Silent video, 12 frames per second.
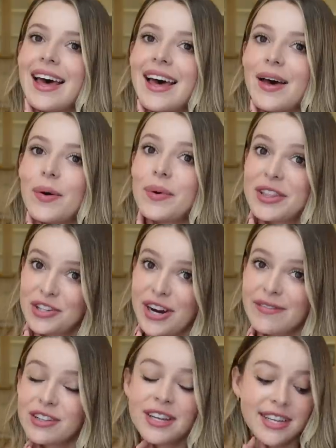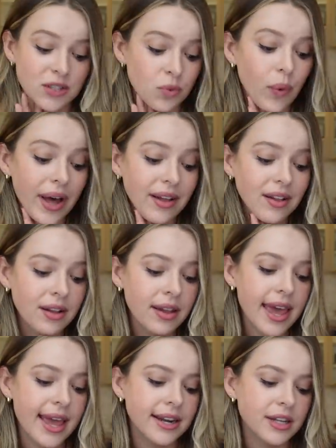uh, with travel as
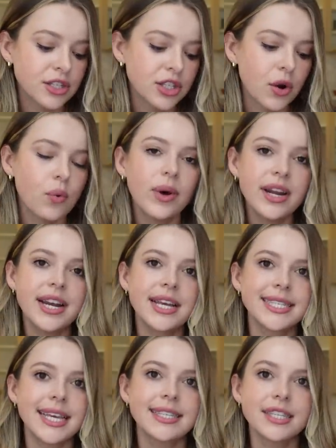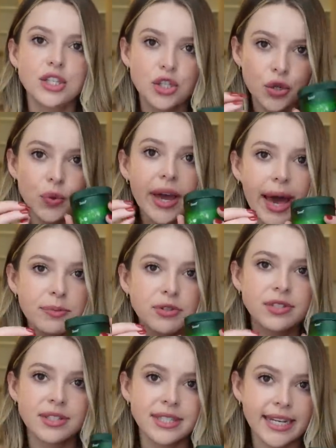well. And so what it is, is it's two
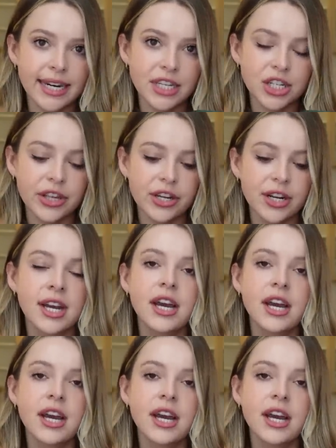capsules inside each other.